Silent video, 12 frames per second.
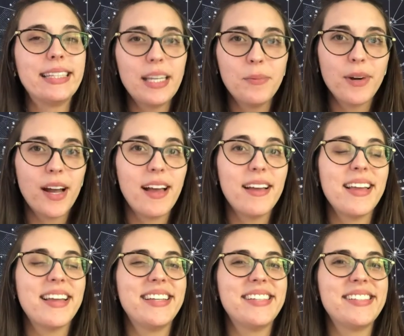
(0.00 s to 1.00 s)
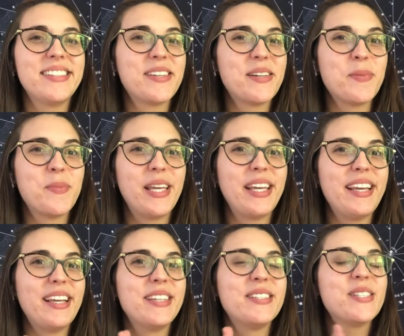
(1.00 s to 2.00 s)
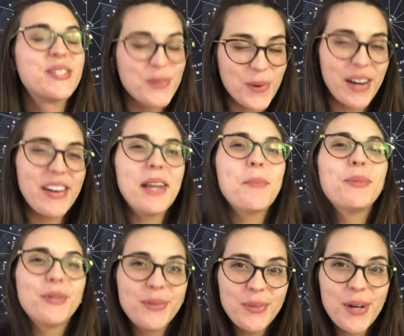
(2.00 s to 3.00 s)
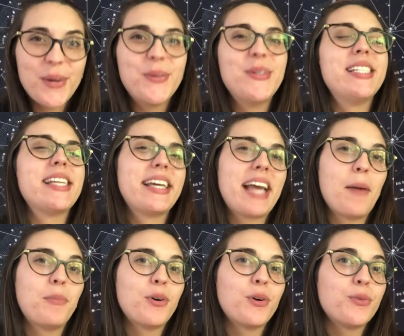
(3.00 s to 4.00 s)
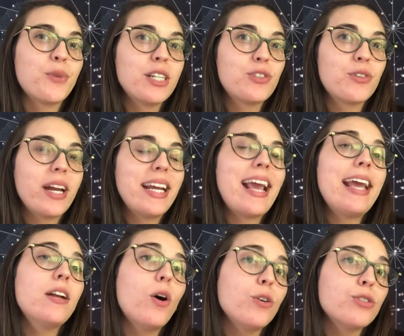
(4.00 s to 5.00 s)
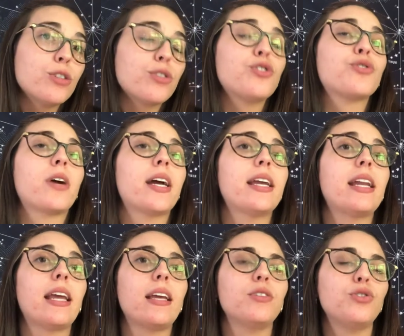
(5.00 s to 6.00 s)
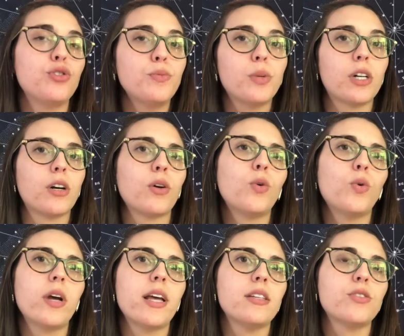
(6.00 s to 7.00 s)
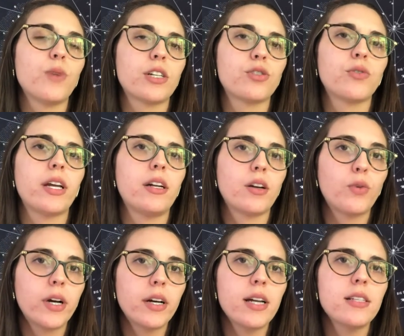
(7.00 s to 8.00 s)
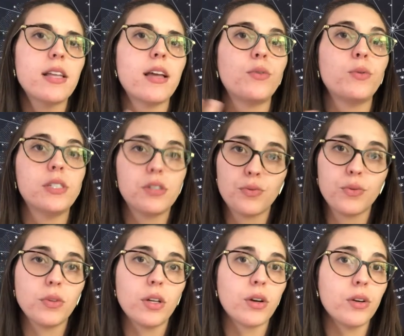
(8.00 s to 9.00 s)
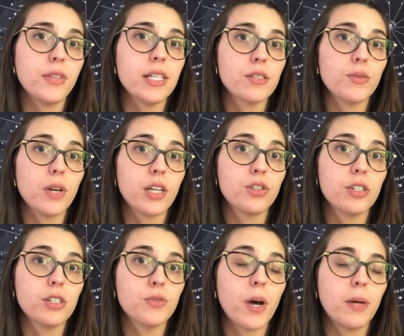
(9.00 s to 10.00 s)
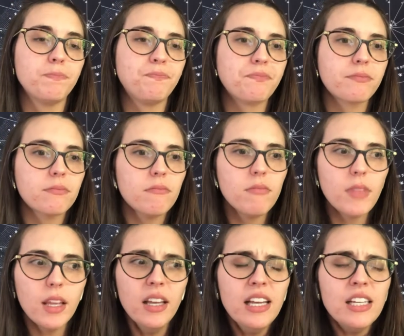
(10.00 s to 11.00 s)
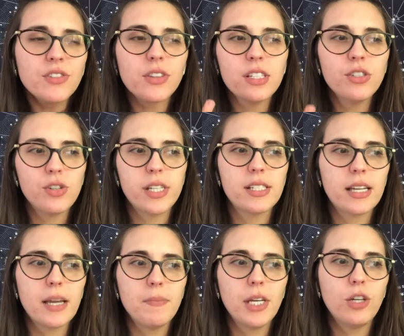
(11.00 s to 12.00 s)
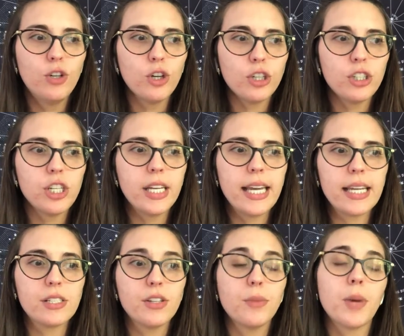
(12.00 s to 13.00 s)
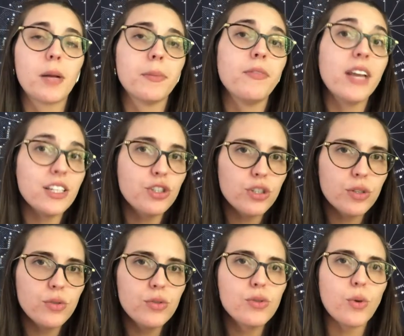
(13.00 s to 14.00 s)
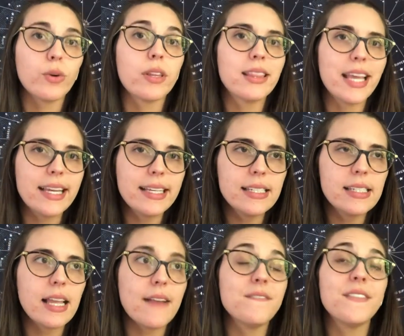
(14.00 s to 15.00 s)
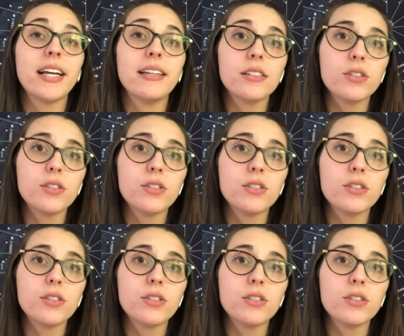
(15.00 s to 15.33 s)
Libra is going to be squaring Pluto, who is in Capricorn retrograde, and also trining Jupiter, who is retrograde in Aquarius and who is the ruler of this lunation as well. So this transit can be good to get to the bottom of issues or things and find a